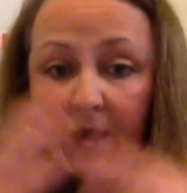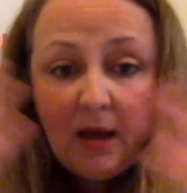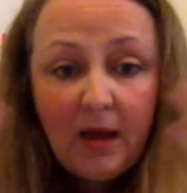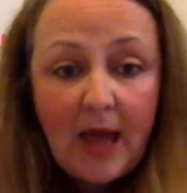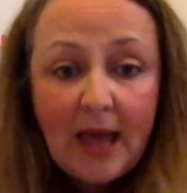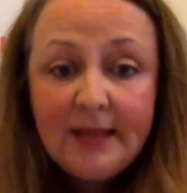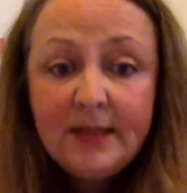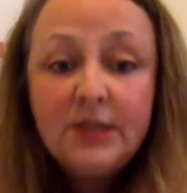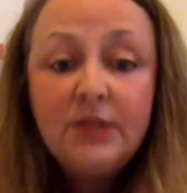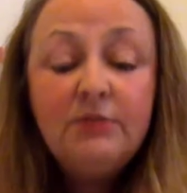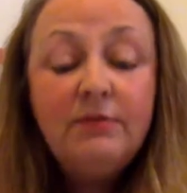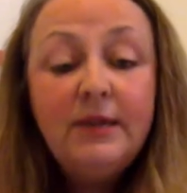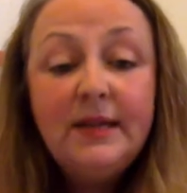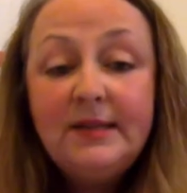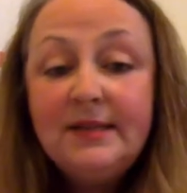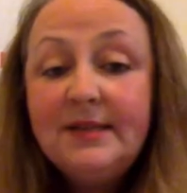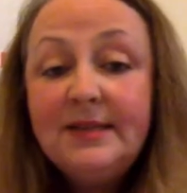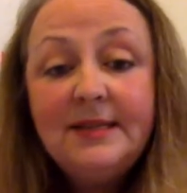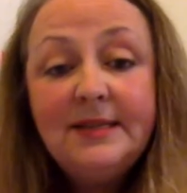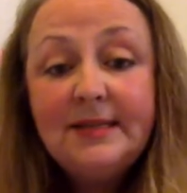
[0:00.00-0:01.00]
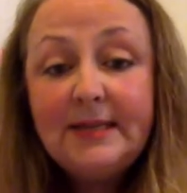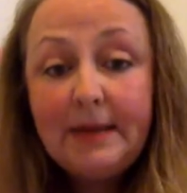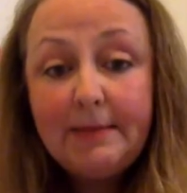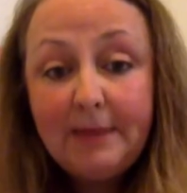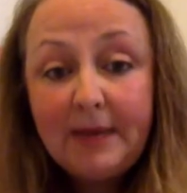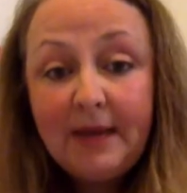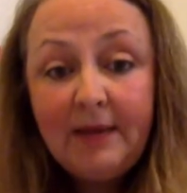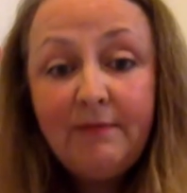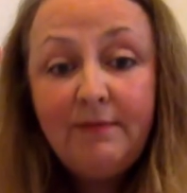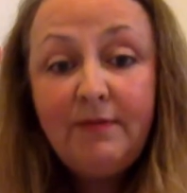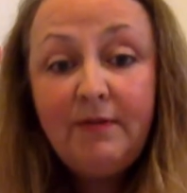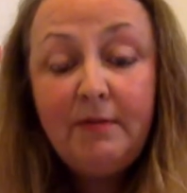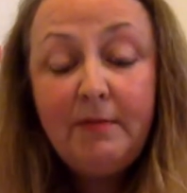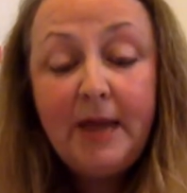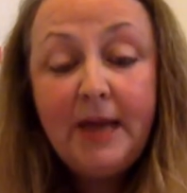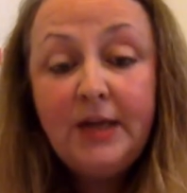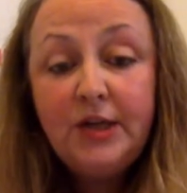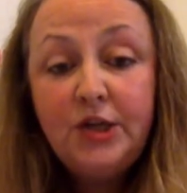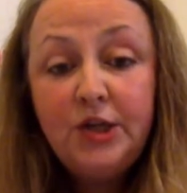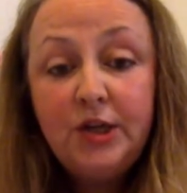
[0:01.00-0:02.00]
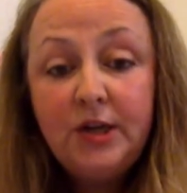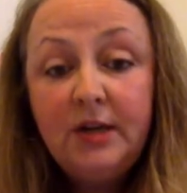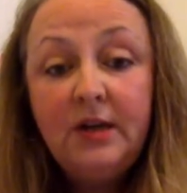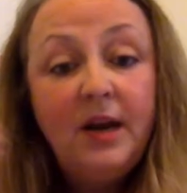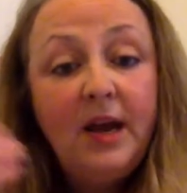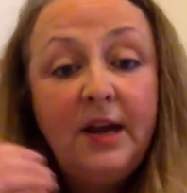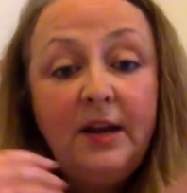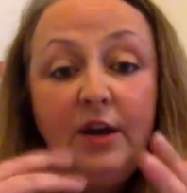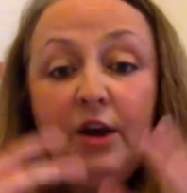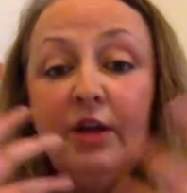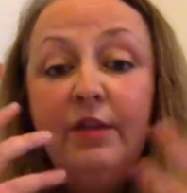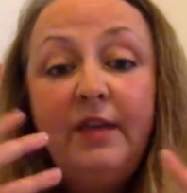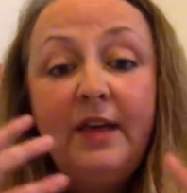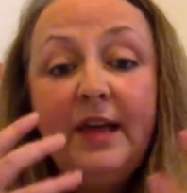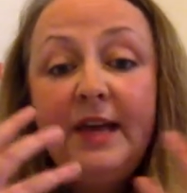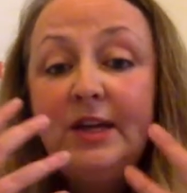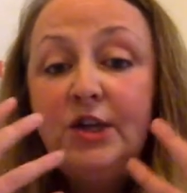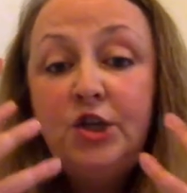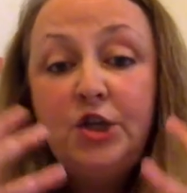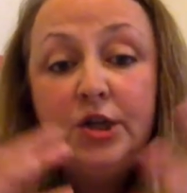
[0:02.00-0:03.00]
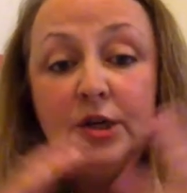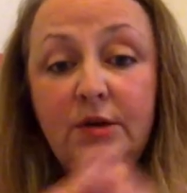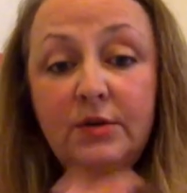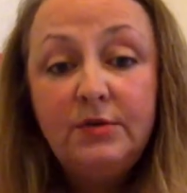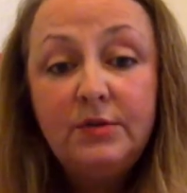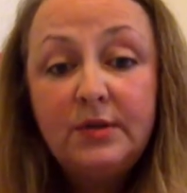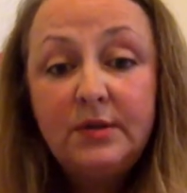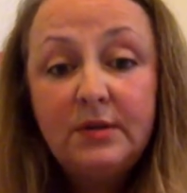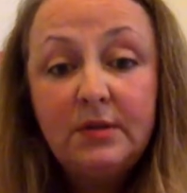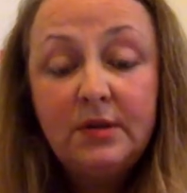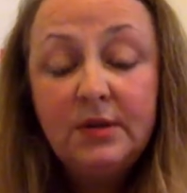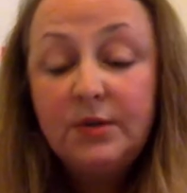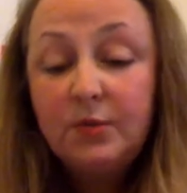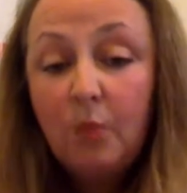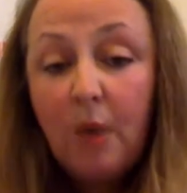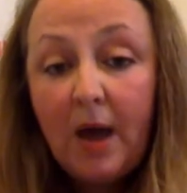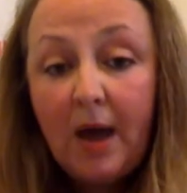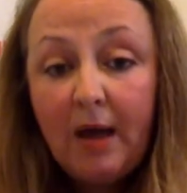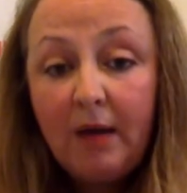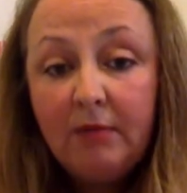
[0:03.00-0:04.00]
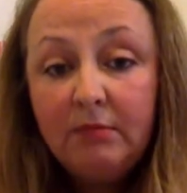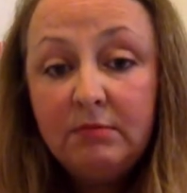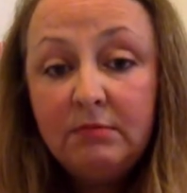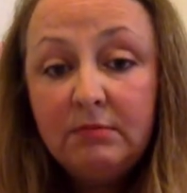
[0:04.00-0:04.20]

enter in systemic inflammation and other issues as well.